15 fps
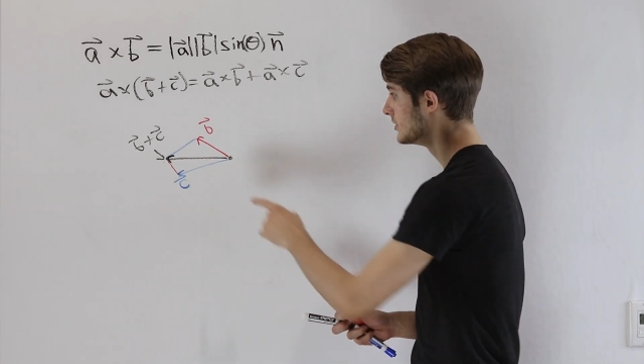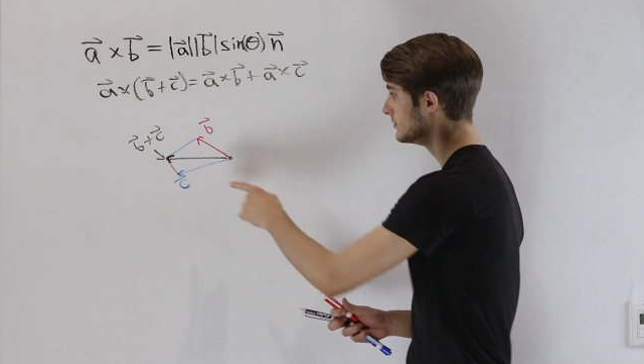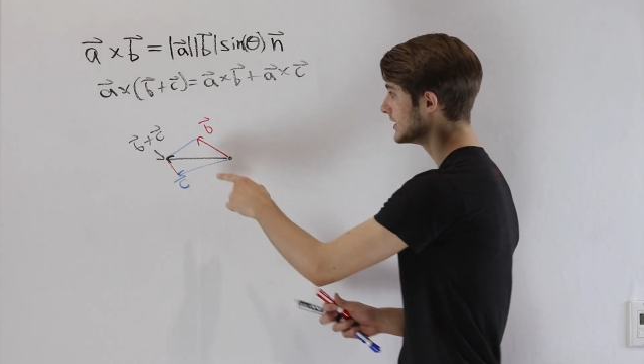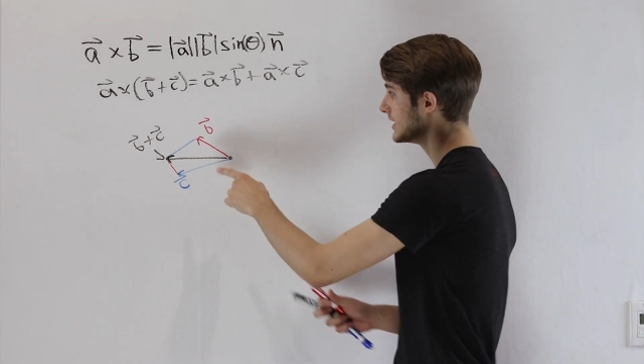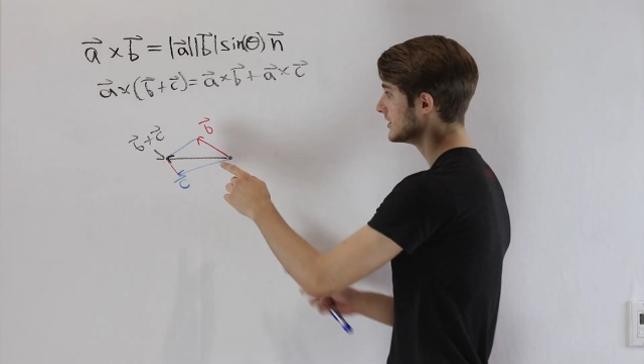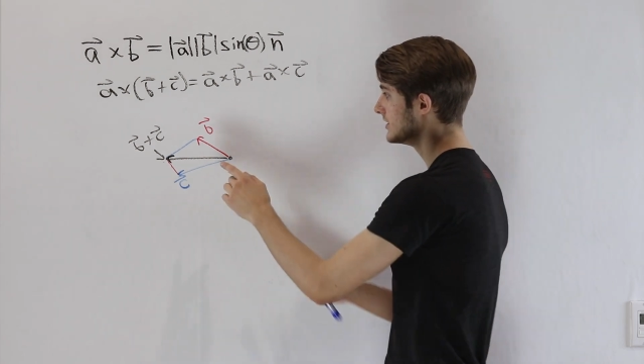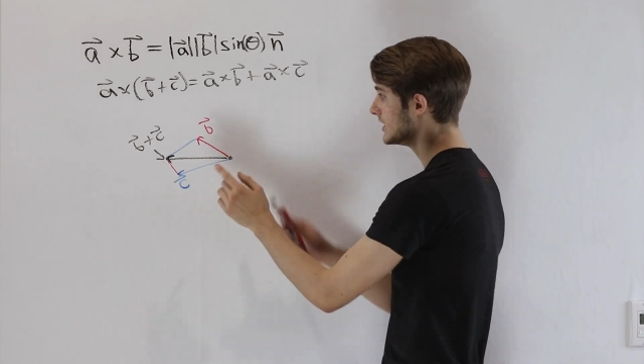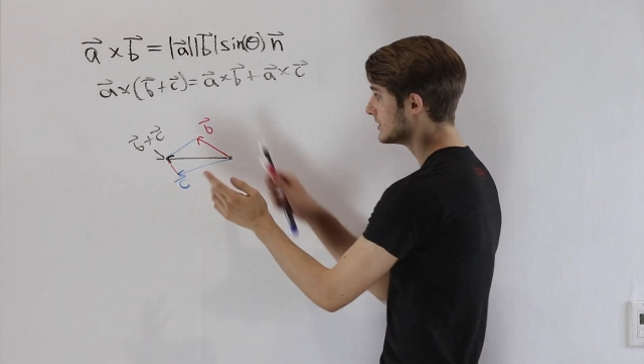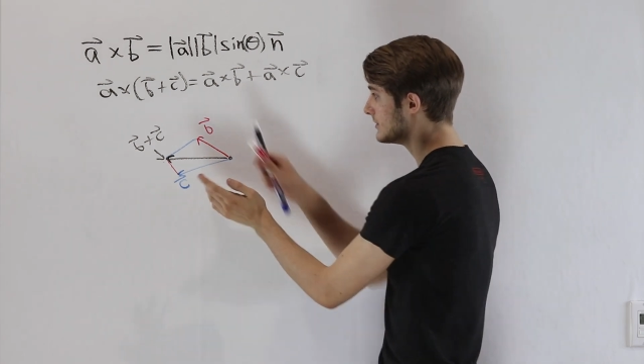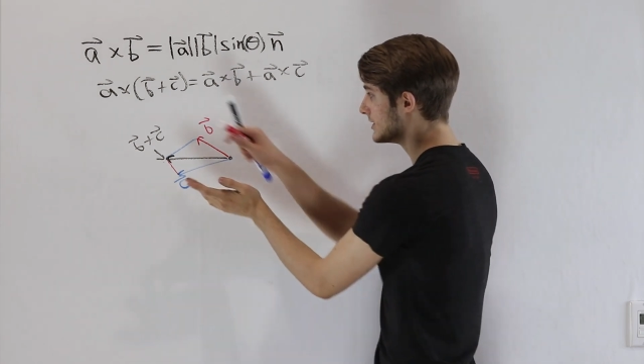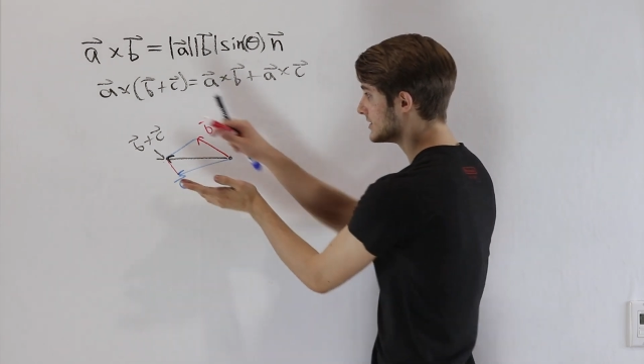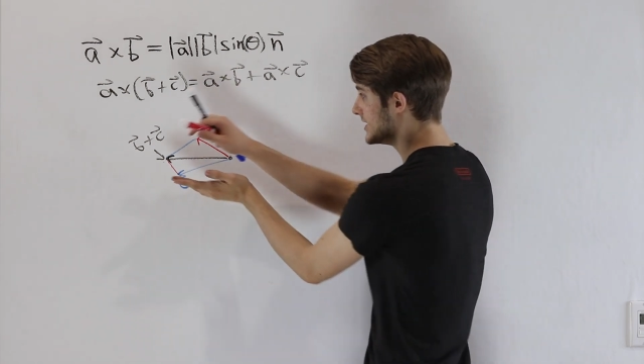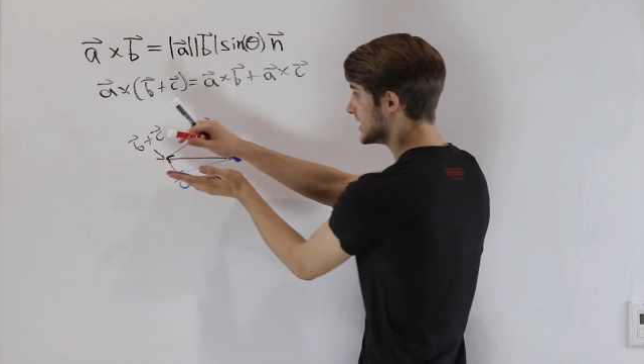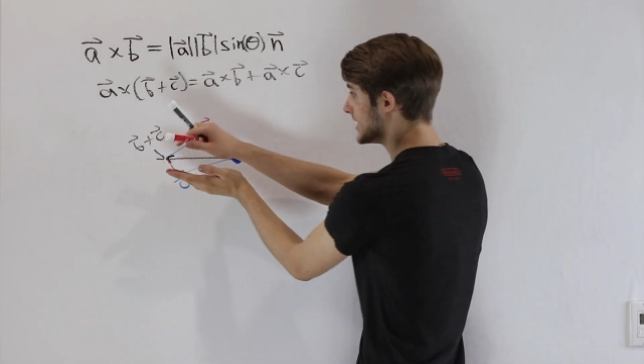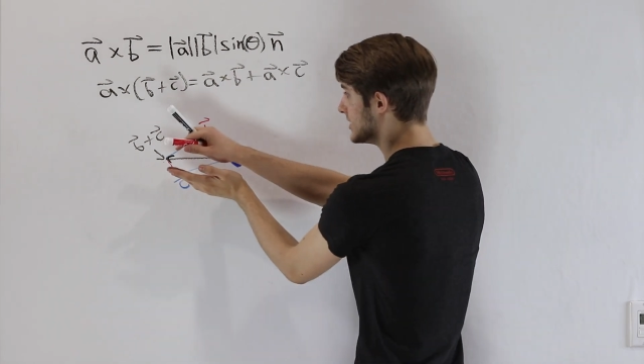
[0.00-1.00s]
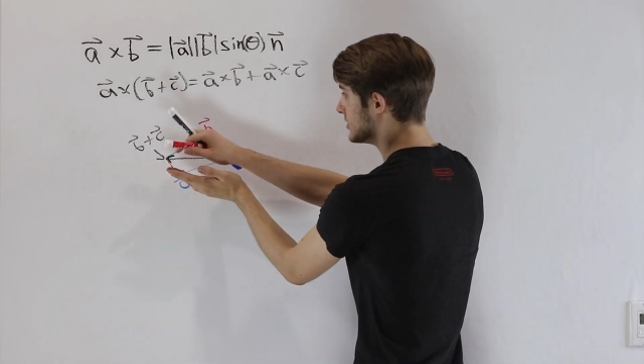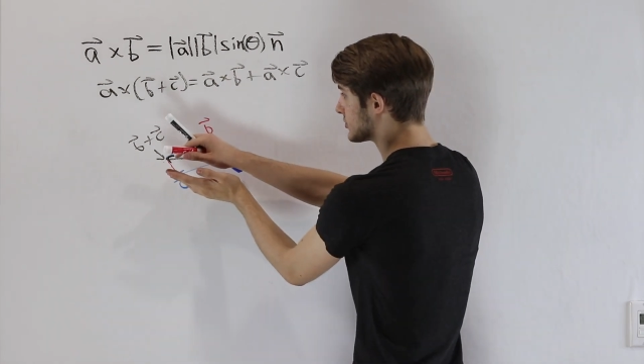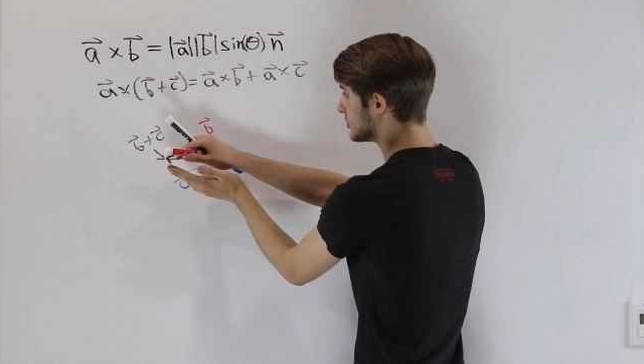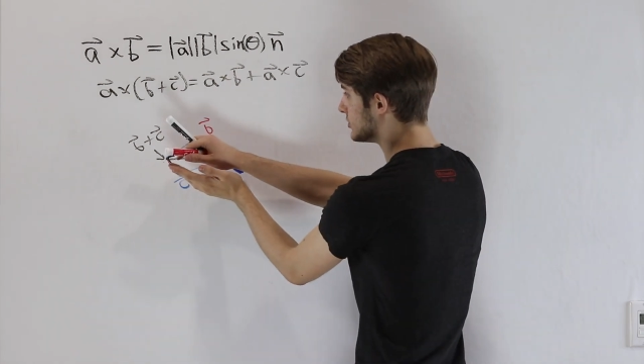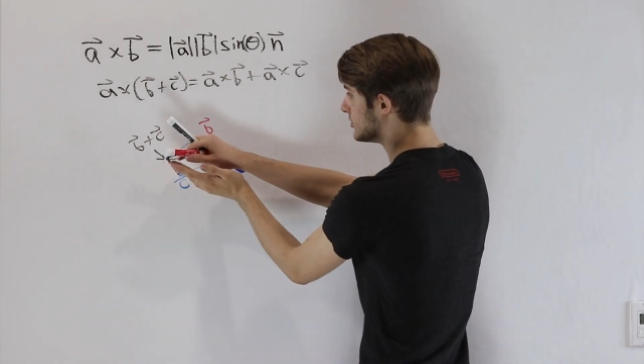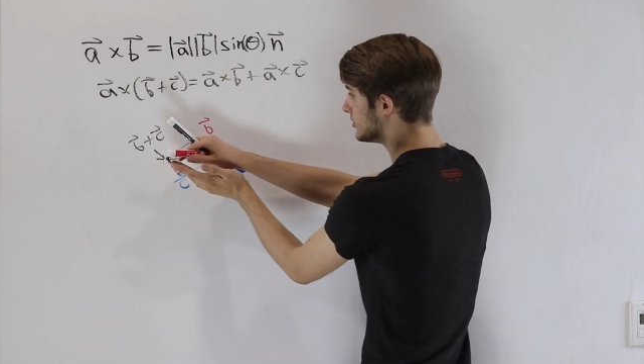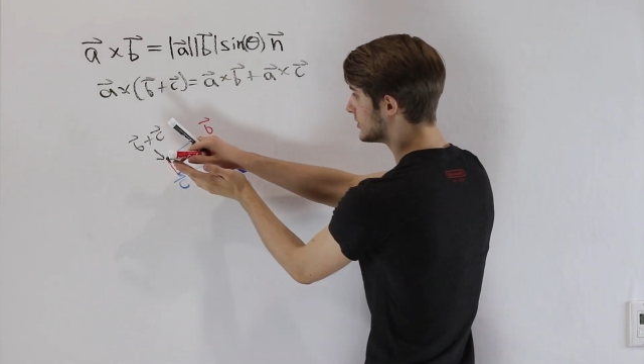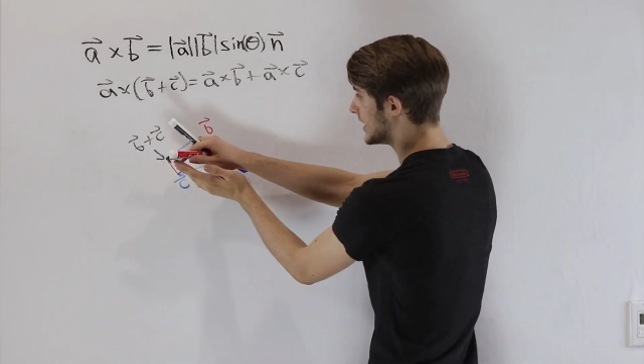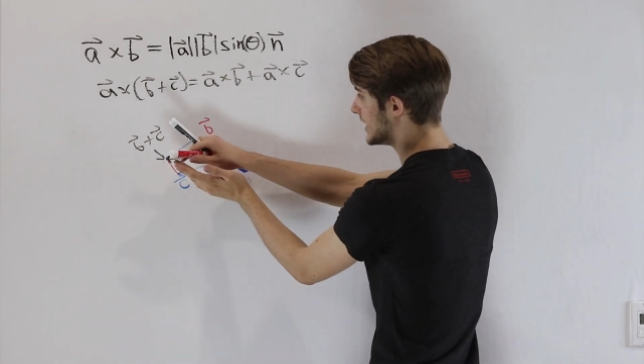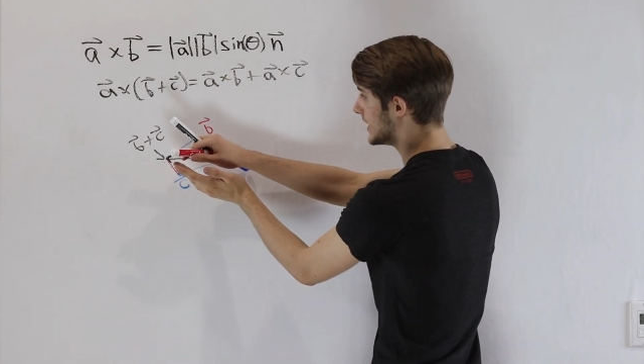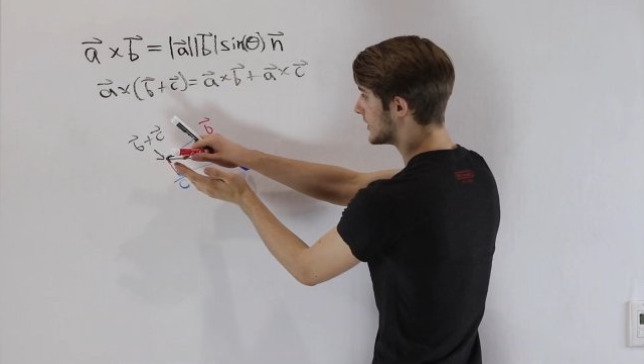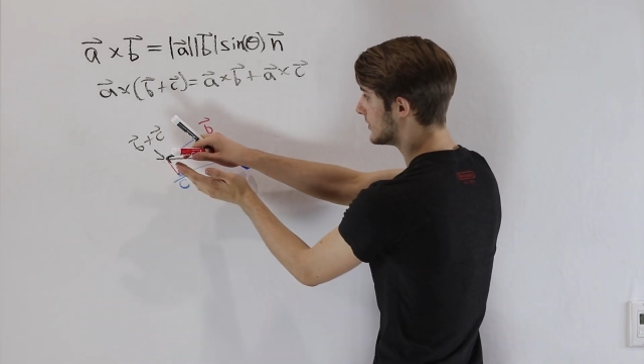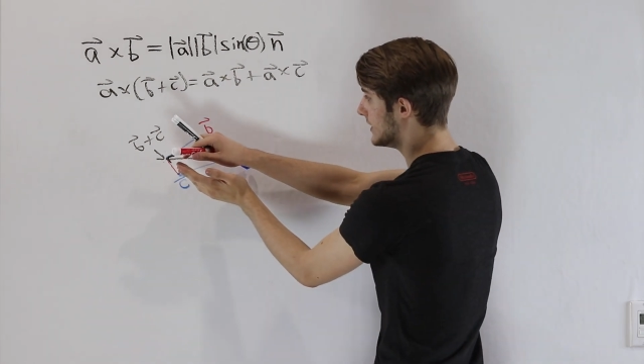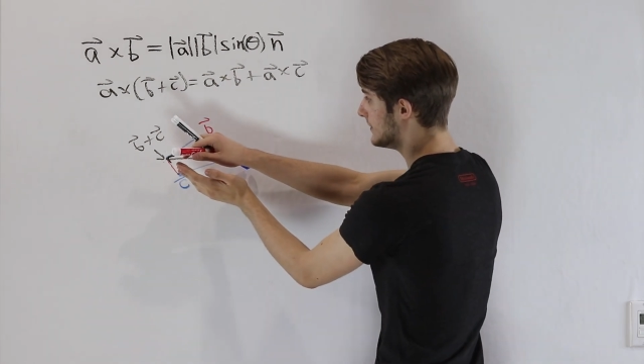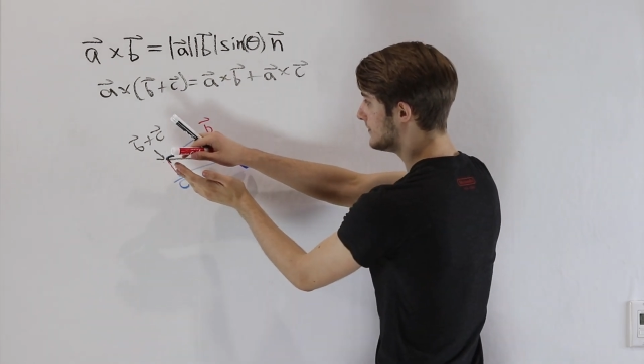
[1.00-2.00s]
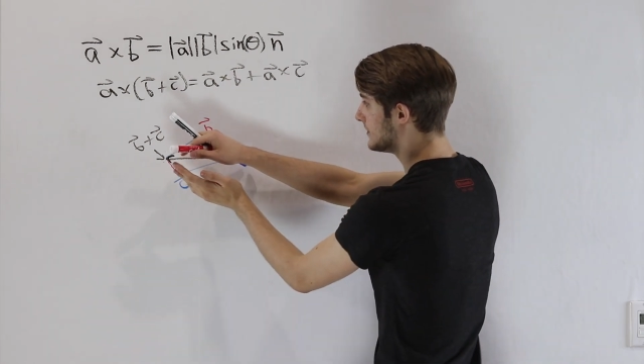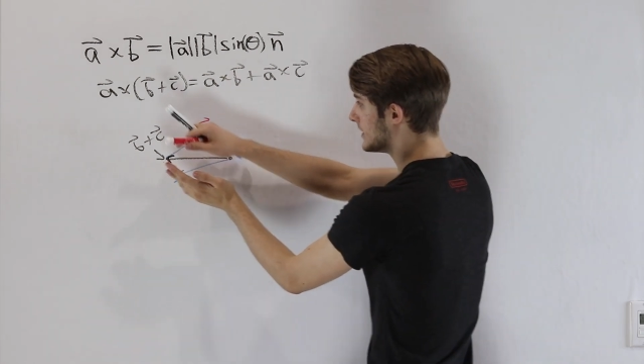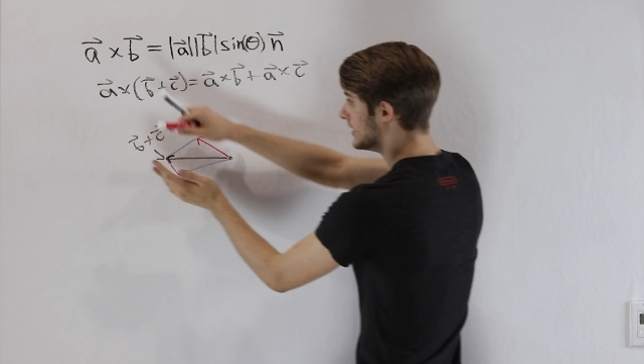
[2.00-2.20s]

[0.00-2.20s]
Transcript: we can think about taking this whole diagram